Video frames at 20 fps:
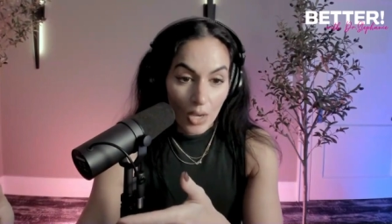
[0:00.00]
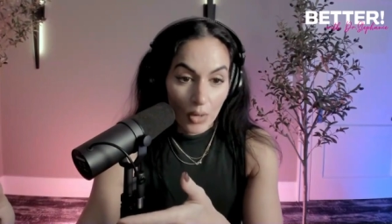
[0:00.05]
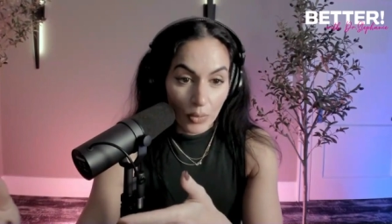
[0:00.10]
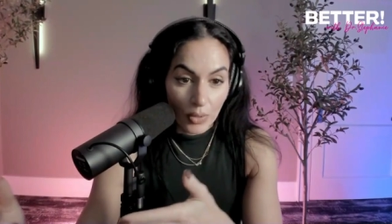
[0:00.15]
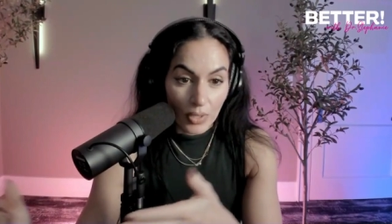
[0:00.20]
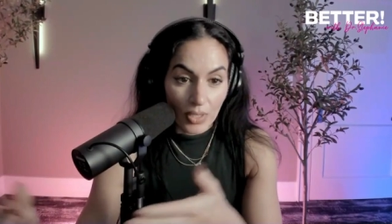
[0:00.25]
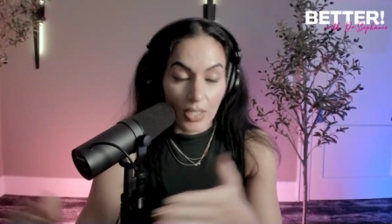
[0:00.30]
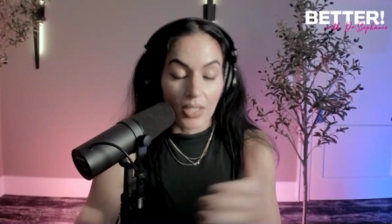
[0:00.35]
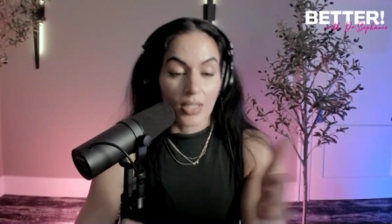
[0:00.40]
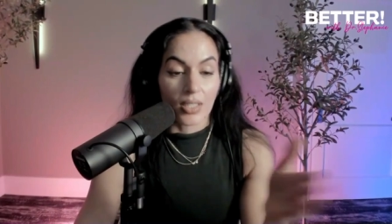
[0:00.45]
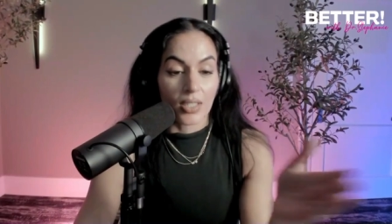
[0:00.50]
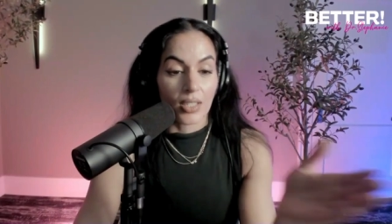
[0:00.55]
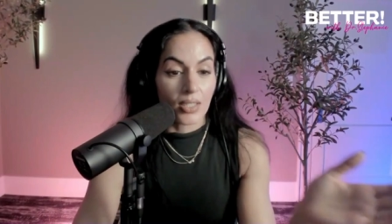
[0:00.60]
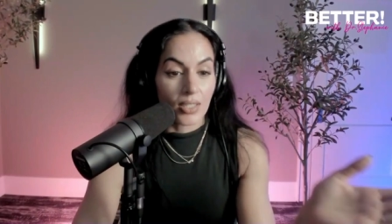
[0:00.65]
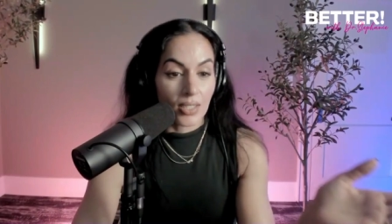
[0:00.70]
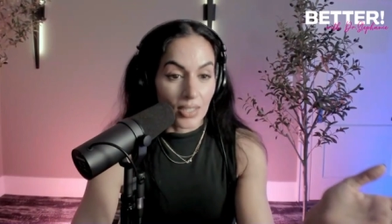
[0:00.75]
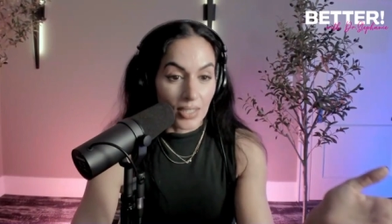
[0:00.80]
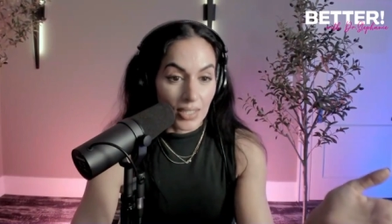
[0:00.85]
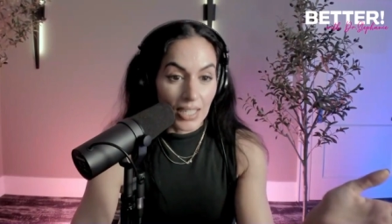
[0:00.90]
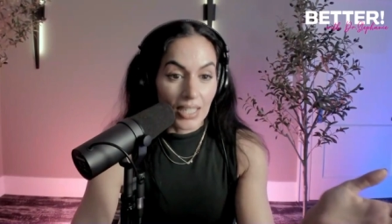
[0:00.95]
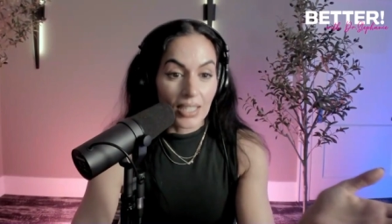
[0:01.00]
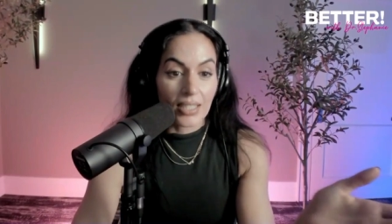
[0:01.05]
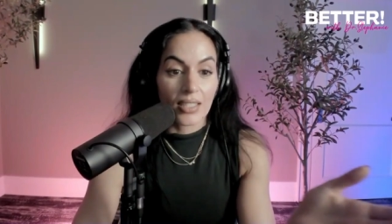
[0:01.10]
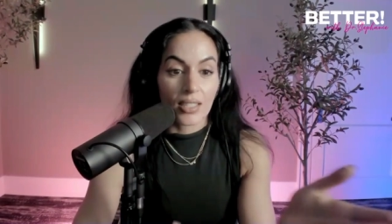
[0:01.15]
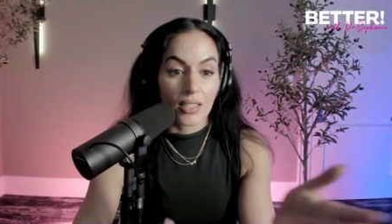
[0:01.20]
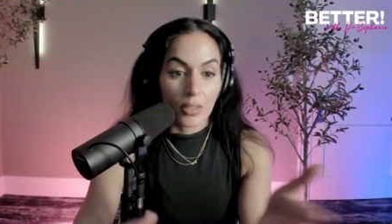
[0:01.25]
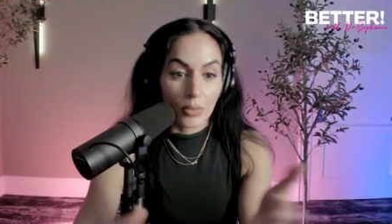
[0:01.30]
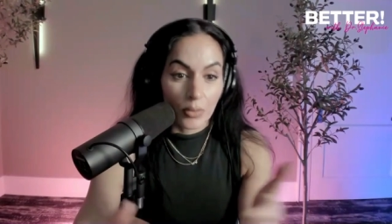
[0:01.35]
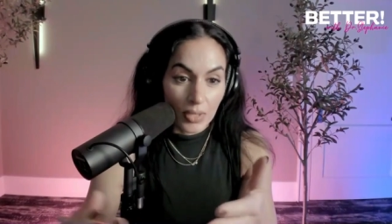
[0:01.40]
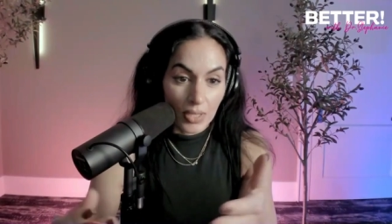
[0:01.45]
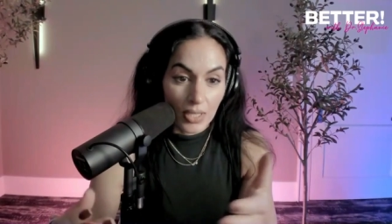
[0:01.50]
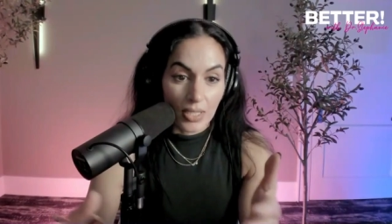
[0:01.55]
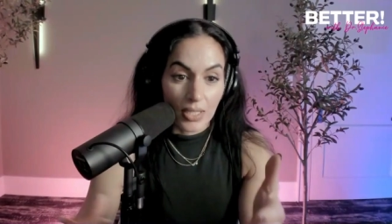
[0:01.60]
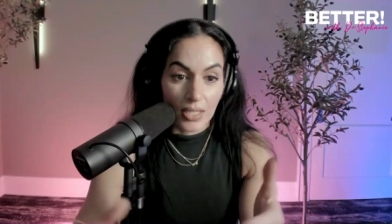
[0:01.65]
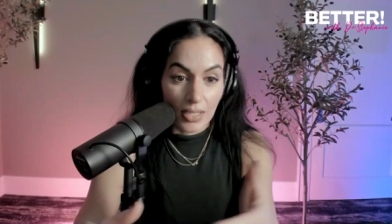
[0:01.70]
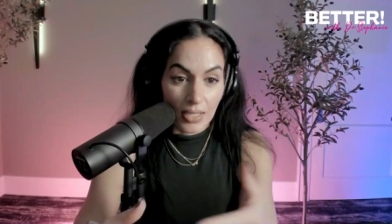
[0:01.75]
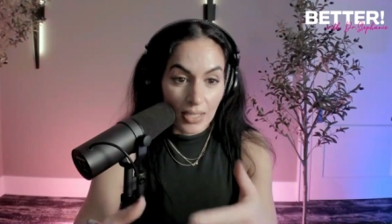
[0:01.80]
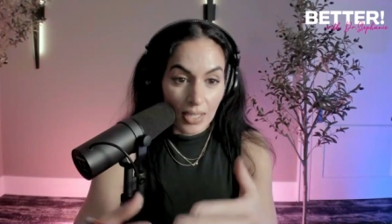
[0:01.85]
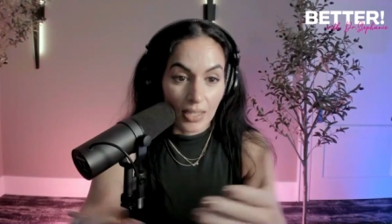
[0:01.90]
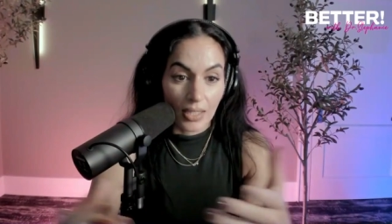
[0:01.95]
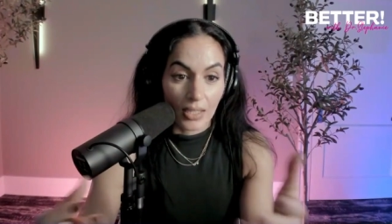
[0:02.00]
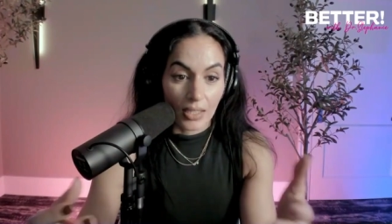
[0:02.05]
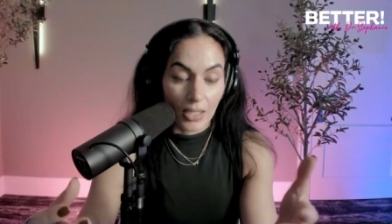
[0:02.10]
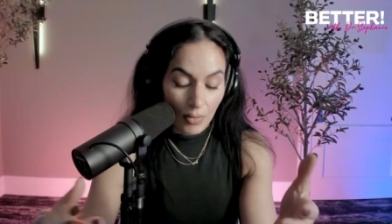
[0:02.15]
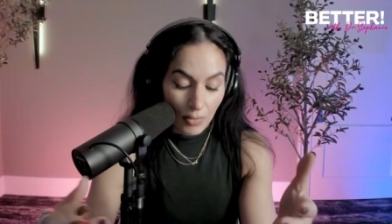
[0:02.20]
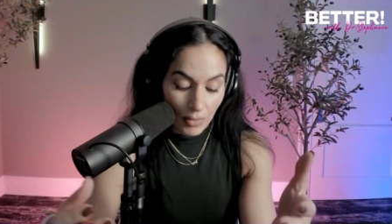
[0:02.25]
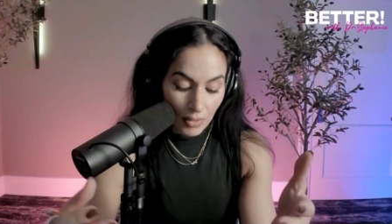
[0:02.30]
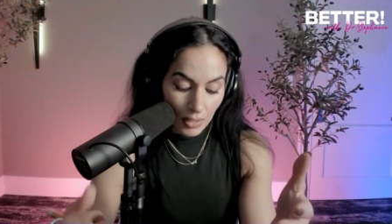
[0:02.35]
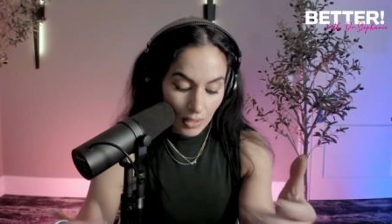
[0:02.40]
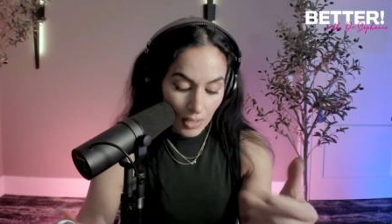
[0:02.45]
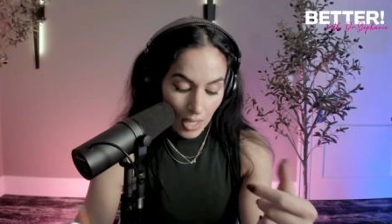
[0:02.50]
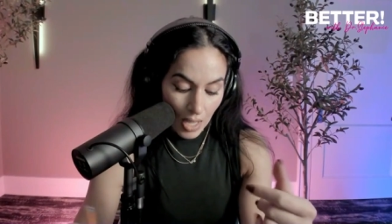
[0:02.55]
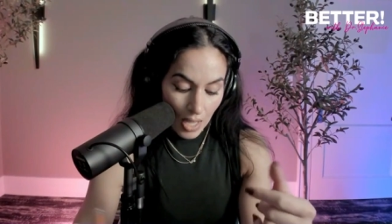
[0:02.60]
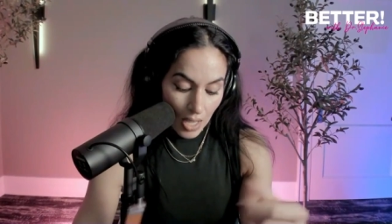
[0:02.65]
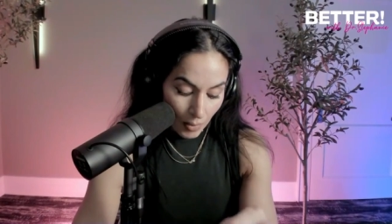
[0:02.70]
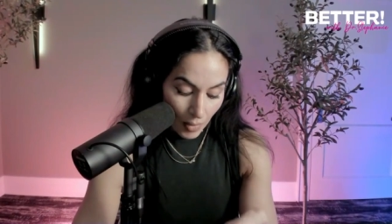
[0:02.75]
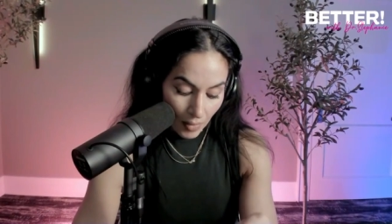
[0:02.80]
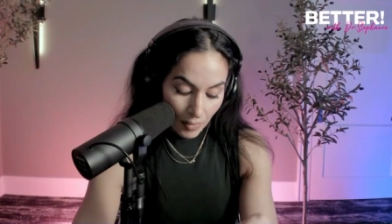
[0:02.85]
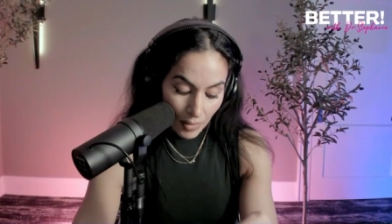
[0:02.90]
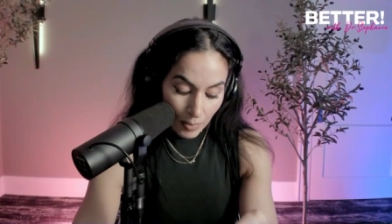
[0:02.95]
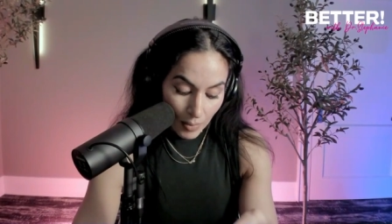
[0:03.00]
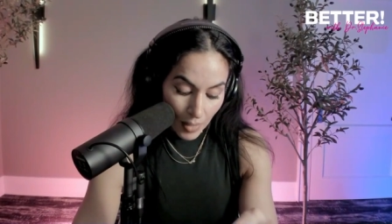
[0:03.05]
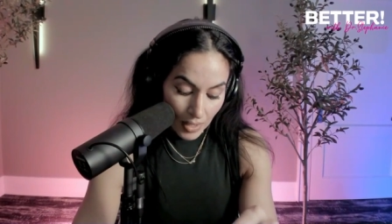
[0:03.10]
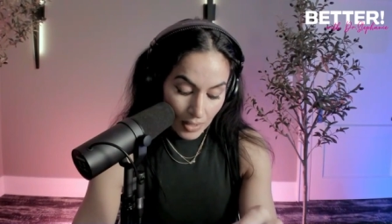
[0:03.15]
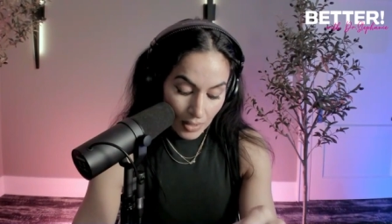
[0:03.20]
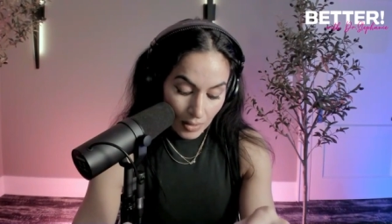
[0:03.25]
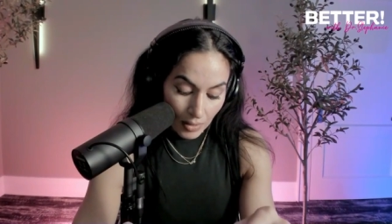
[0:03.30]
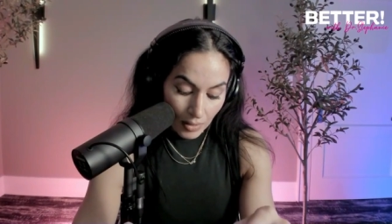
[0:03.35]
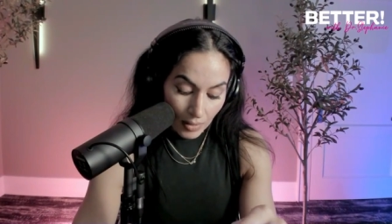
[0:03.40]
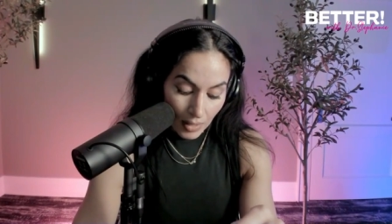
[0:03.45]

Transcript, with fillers: resistance, this insulin resistance at the level of the muscle.